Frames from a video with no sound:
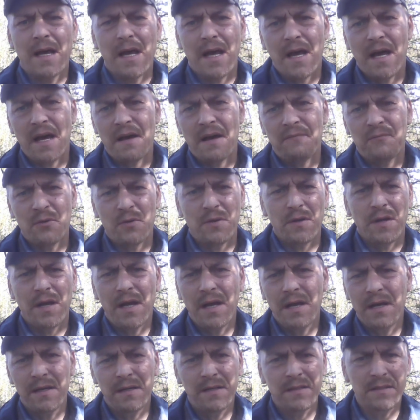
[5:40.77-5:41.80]
after
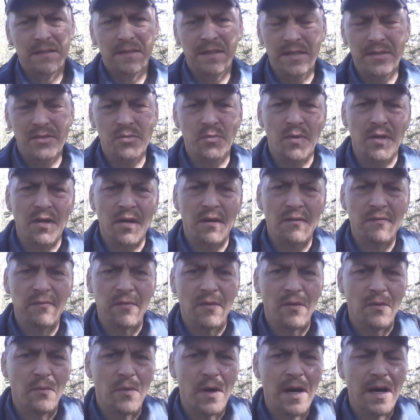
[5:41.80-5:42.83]
this went on
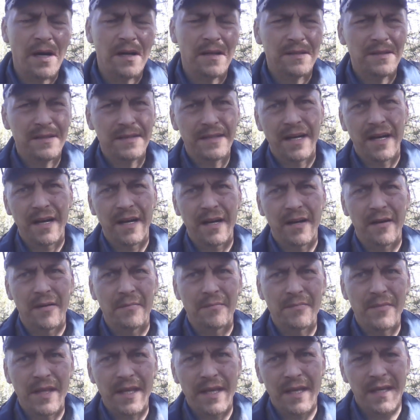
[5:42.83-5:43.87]
for a while,
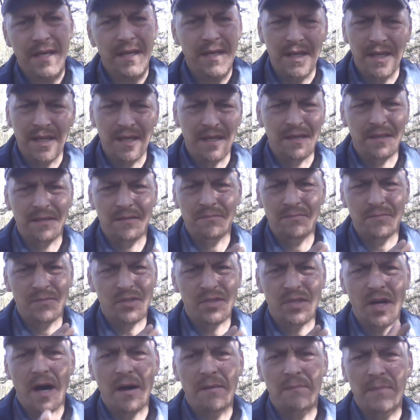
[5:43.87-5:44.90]
um, he, he
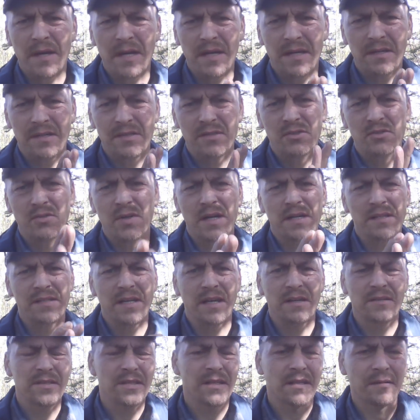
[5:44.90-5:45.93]
stopped making his treks
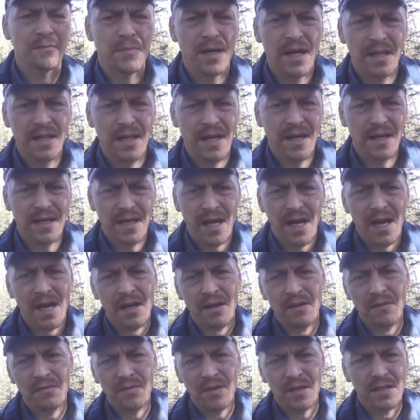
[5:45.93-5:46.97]
out to by that
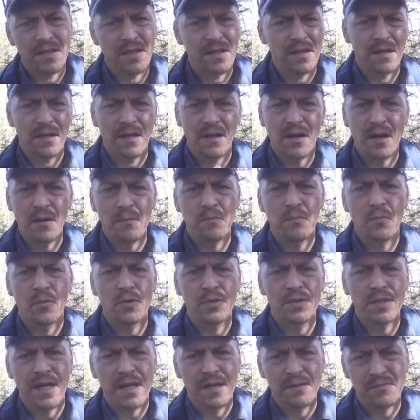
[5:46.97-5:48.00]
cave. He did it a couple more
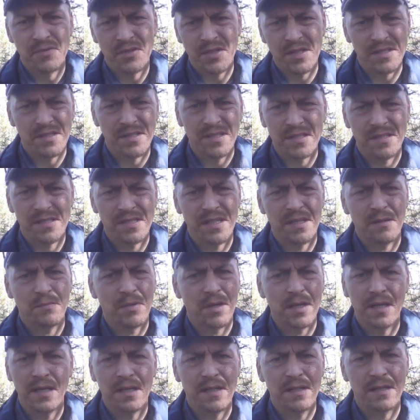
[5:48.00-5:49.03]
times just to see,
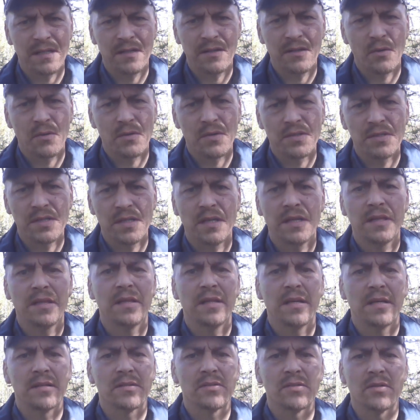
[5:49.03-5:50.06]
but he didn't notice
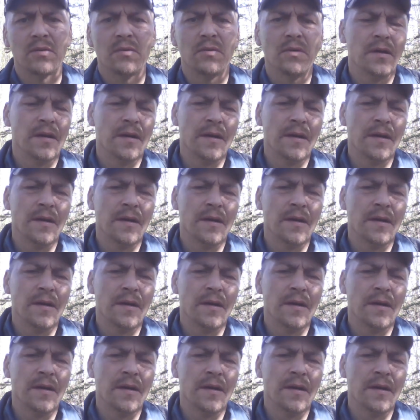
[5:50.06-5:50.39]
anything. So